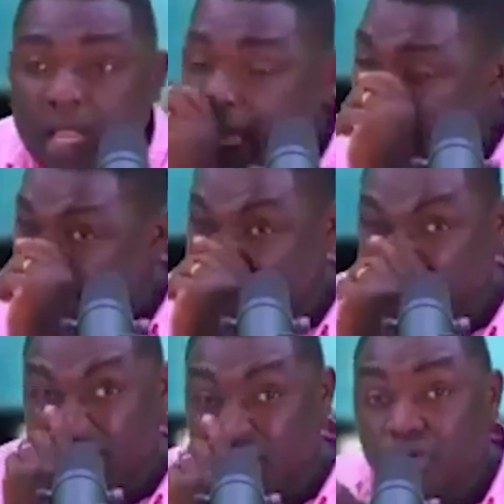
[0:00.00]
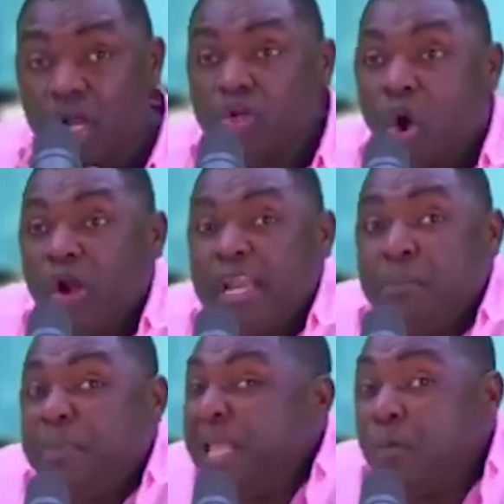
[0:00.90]
And it should not only
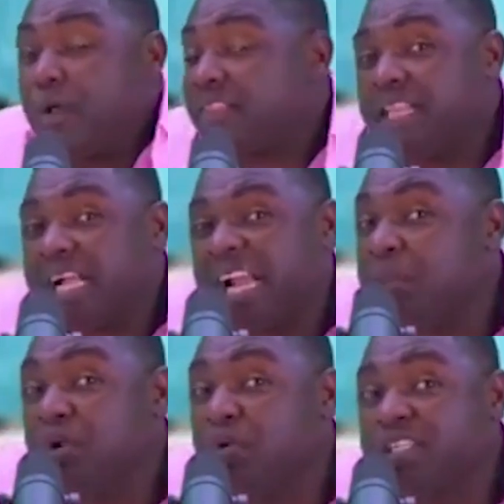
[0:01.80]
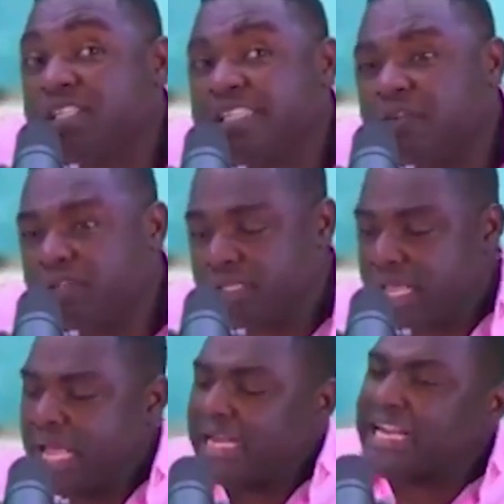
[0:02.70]
be with the Ghana Immigration Service.
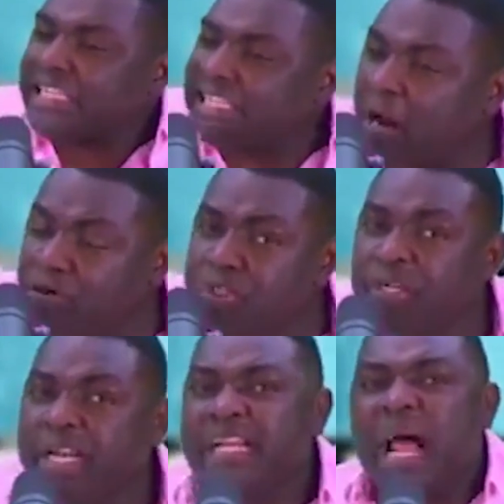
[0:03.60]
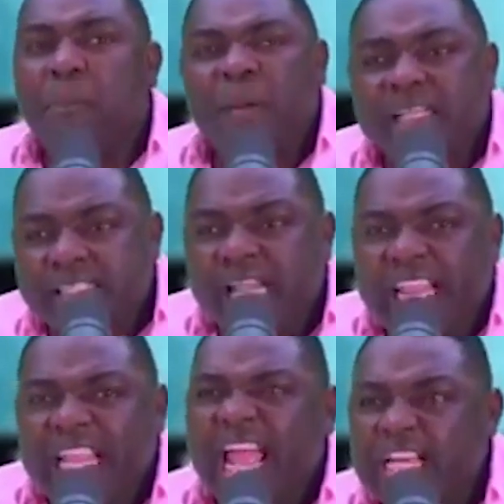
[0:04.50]
The country that person
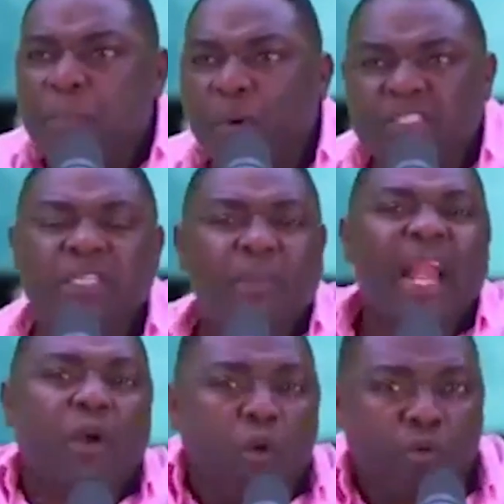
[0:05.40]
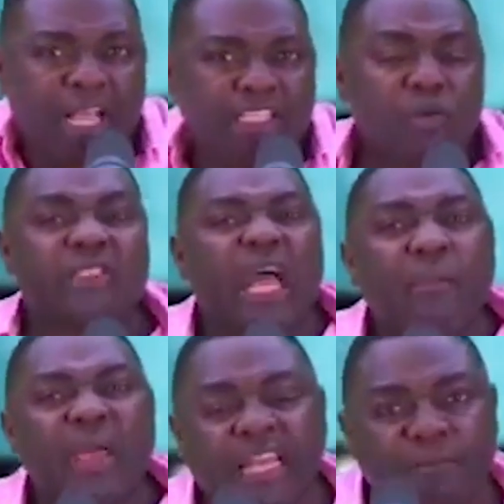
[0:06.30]
deported Manakono, you
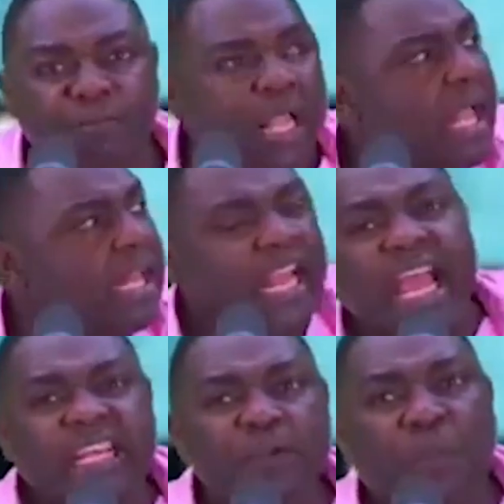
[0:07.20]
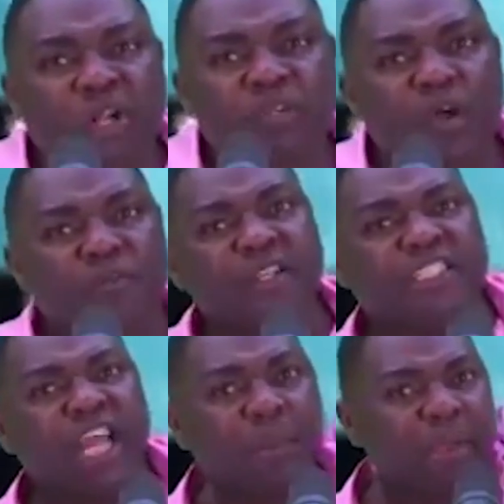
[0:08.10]
Germany. Now you deported from
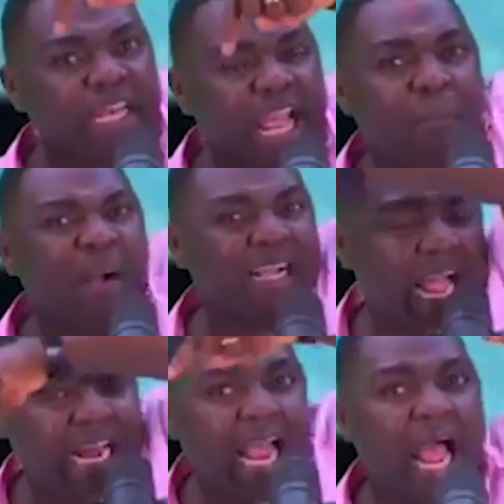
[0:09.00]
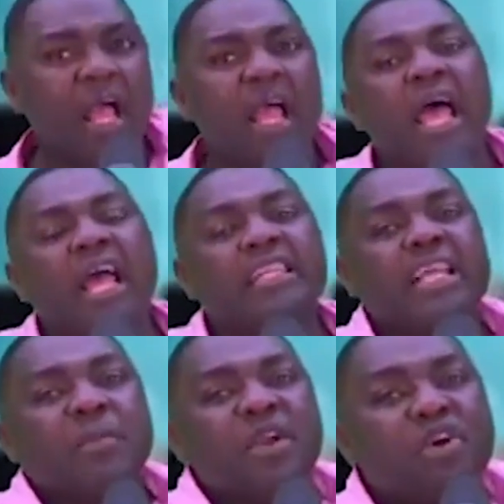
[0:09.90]
Germany, Abba Ghana. It is
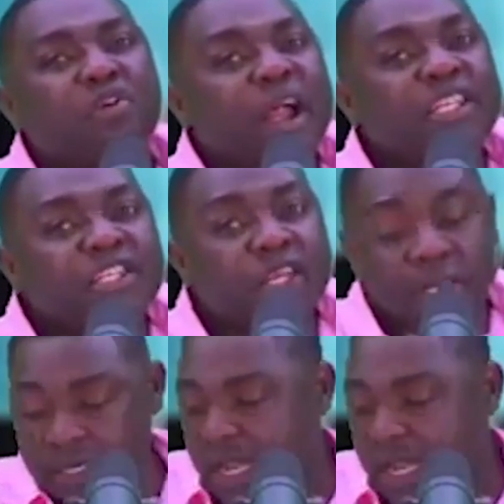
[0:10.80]
the immigration